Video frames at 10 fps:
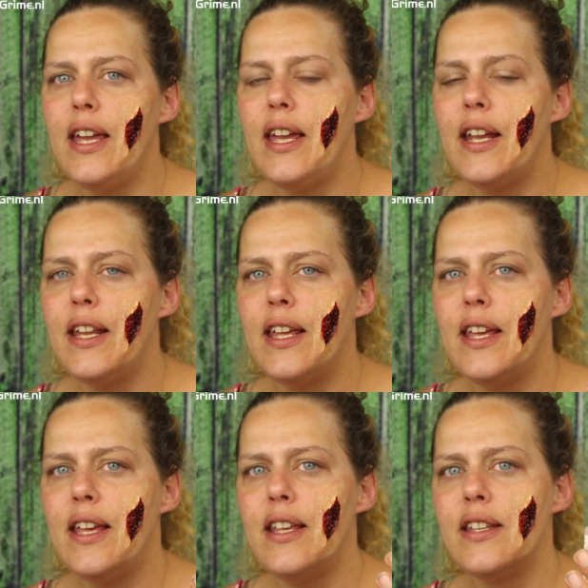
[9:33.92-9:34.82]
It
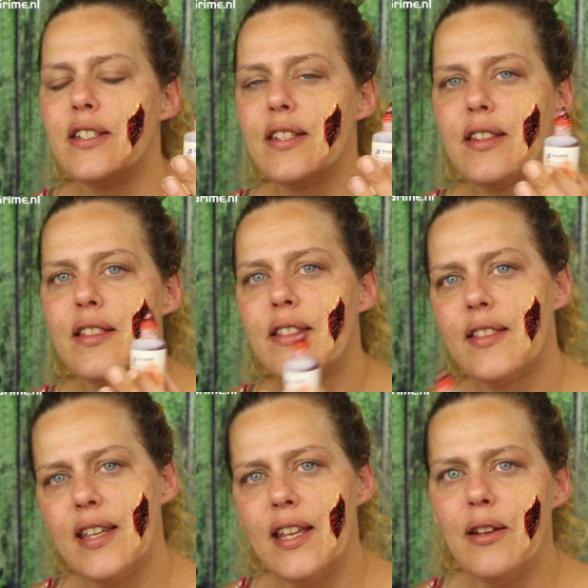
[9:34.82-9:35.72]
is
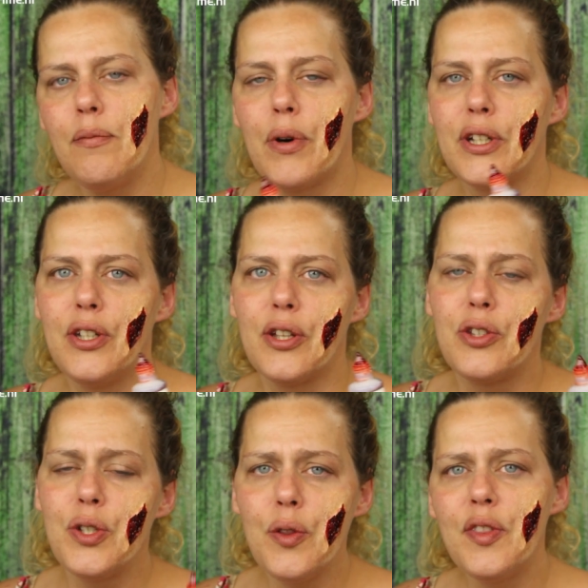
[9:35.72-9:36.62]
thin but
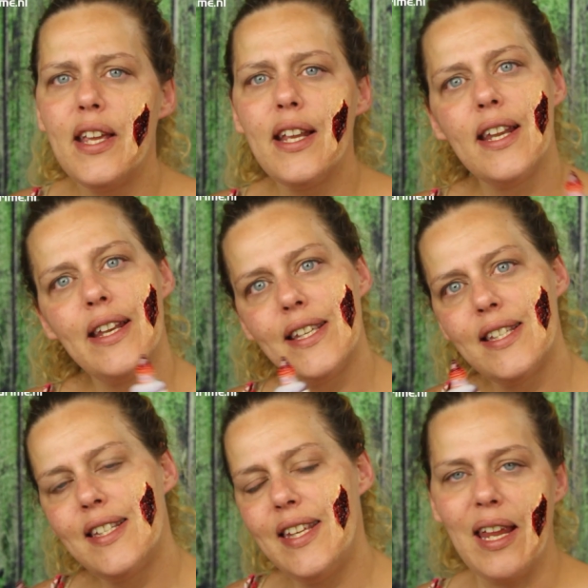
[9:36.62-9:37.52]
not too thin. It
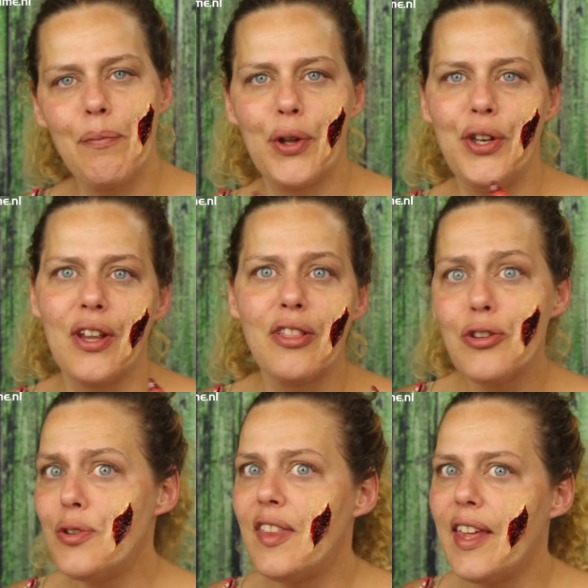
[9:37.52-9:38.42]
is thick but not
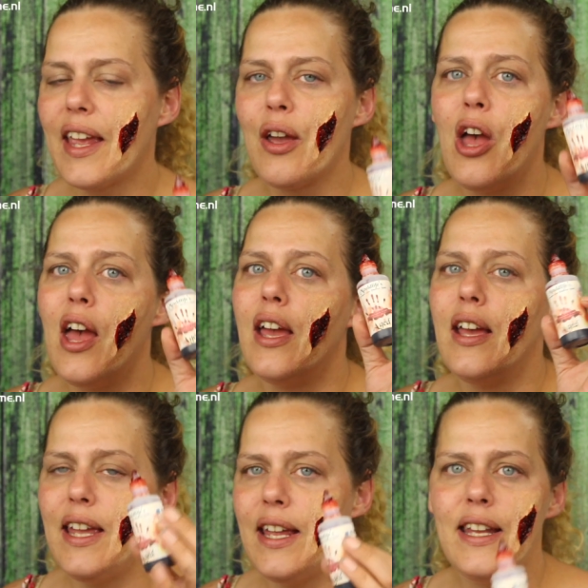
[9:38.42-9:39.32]
too thick.
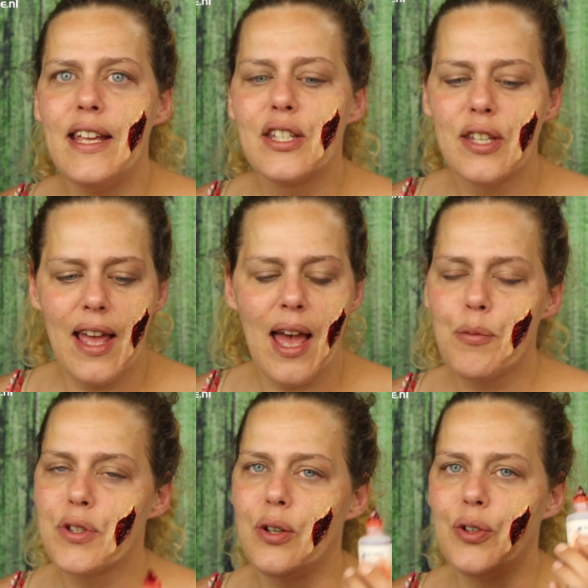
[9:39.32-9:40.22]
It is
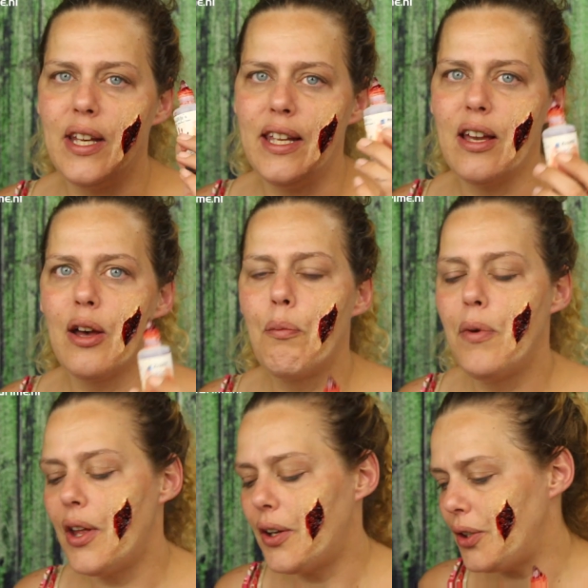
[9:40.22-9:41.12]
absolutely a
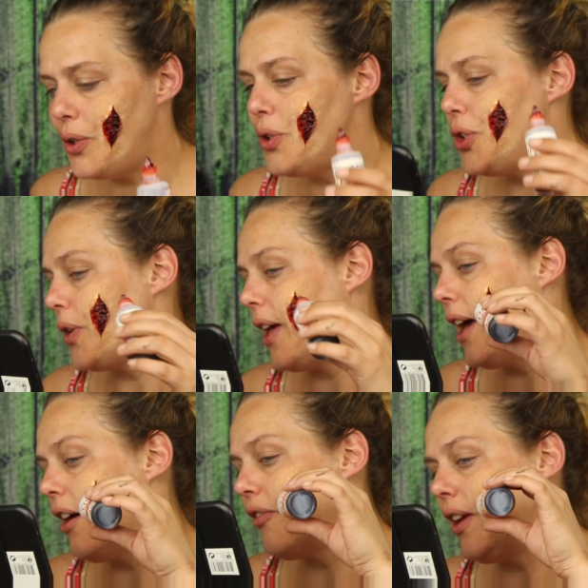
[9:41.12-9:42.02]
blood you should
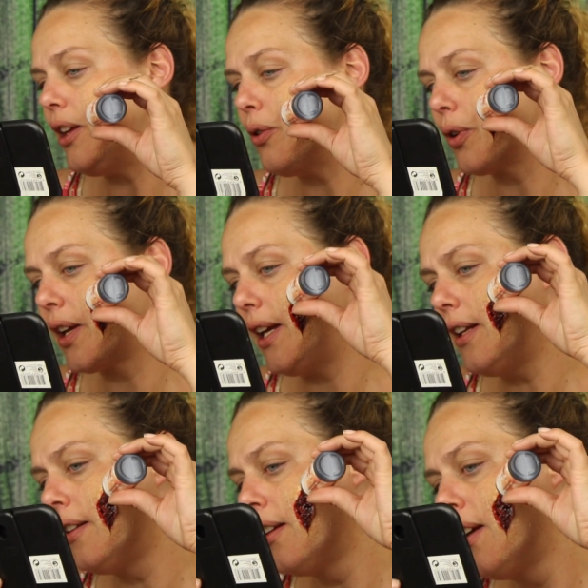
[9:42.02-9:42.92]
have in your
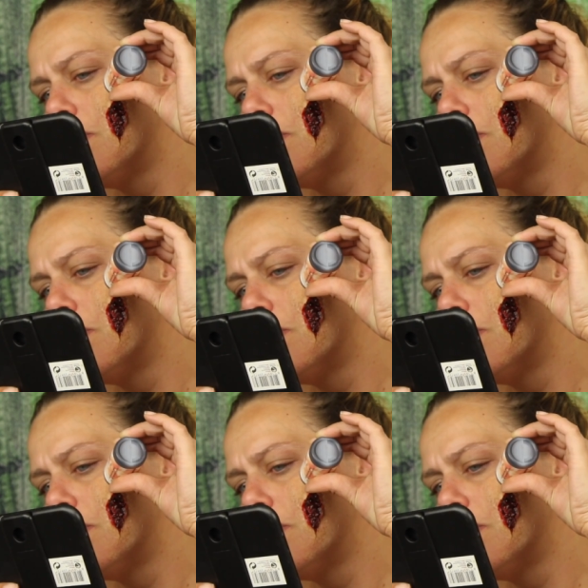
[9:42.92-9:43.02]
kit.